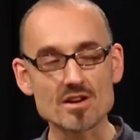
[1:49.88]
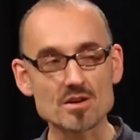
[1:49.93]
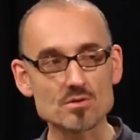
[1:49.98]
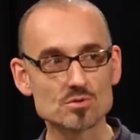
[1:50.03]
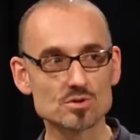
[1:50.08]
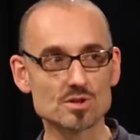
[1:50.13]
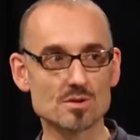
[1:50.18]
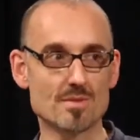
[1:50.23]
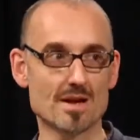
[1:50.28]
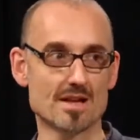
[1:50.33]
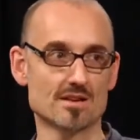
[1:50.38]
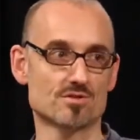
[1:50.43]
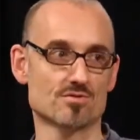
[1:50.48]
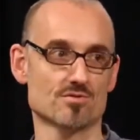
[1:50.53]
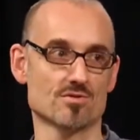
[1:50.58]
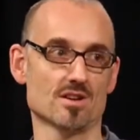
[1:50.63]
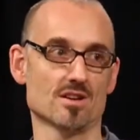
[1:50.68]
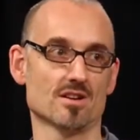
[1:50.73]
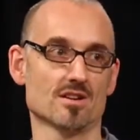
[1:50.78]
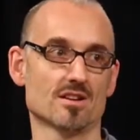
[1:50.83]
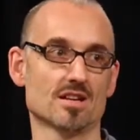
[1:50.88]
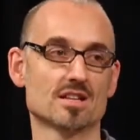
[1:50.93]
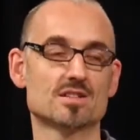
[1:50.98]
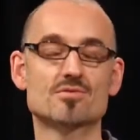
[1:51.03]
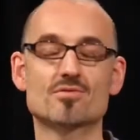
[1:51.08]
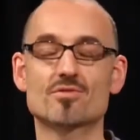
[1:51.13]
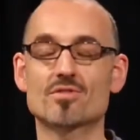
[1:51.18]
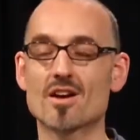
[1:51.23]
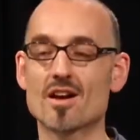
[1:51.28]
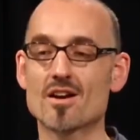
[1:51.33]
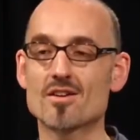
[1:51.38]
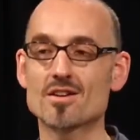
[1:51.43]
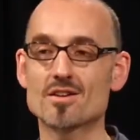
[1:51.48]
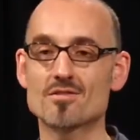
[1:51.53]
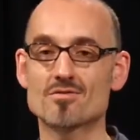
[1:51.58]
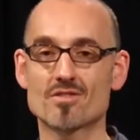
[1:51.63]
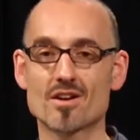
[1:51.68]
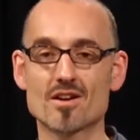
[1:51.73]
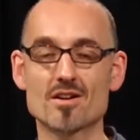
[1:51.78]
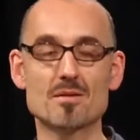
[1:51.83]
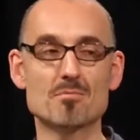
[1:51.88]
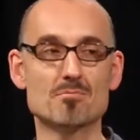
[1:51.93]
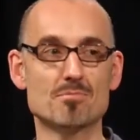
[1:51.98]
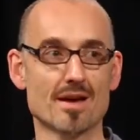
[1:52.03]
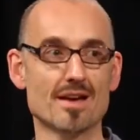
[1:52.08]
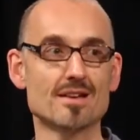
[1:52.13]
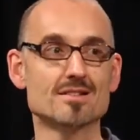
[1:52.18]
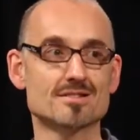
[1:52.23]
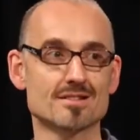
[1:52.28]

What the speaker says: rudimentary. It's very, very basic.